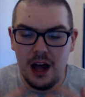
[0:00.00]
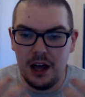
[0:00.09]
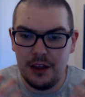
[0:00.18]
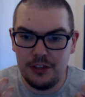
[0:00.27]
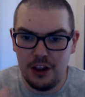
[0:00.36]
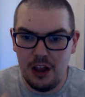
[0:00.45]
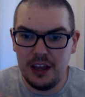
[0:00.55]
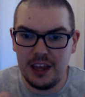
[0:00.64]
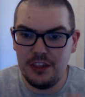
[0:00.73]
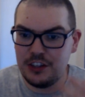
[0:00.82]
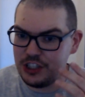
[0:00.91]
Uh,
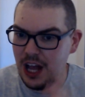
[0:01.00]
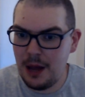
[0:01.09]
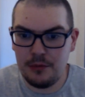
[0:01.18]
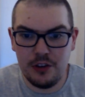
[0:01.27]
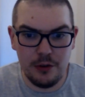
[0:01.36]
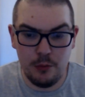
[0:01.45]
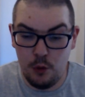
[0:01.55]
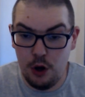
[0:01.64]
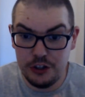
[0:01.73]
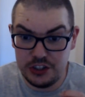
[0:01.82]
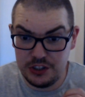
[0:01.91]
like it, the chapter
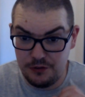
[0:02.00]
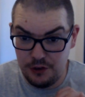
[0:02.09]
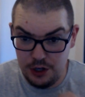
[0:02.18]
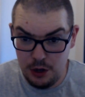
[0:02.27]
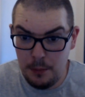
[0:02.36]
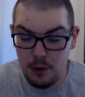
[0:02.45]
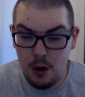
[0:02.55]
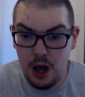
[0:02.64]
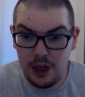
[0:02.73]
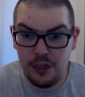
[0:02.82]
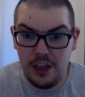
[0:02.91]
was phenomenal.
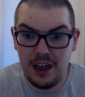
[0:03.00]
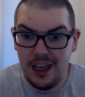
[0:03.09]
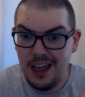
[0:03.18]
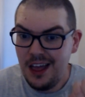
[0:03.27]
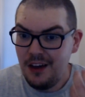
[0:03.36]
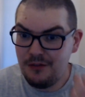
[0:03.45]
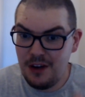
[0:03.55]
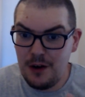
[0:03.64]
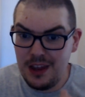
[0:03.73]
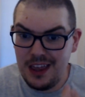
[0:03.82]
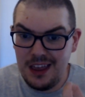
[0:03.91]
I think
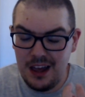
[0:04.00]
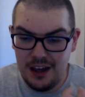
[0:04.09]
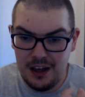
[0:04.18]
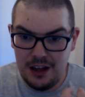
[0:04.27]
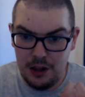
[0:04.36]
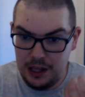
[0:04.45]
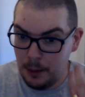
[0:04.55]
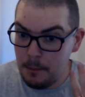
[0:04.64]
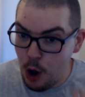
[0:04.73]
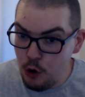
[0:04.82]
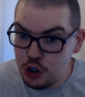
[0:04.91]
very uh, like
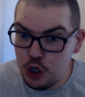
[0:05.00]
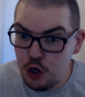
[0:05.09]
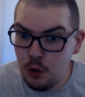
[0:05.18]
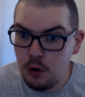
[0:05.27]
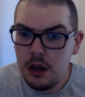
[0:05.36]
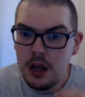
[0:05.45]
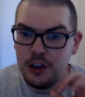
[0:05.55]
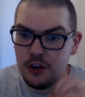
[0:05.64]
emotional.